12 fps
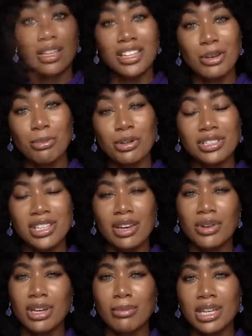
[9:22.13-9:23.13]
Now, personally,
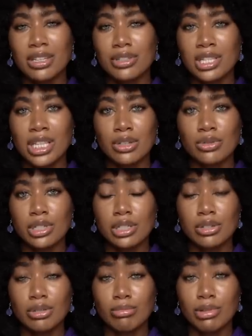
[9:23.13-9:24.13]
I recommend using the
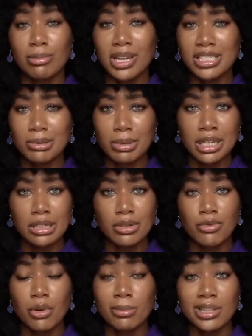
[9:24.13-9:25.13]
traditional Blue Magic because
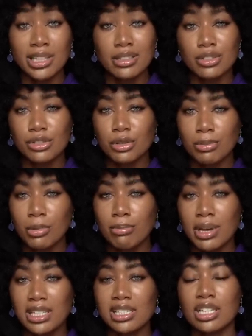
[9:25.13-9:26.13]
the formula is super
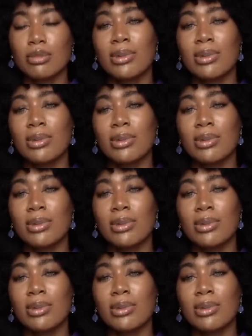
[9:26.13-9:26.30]
basic.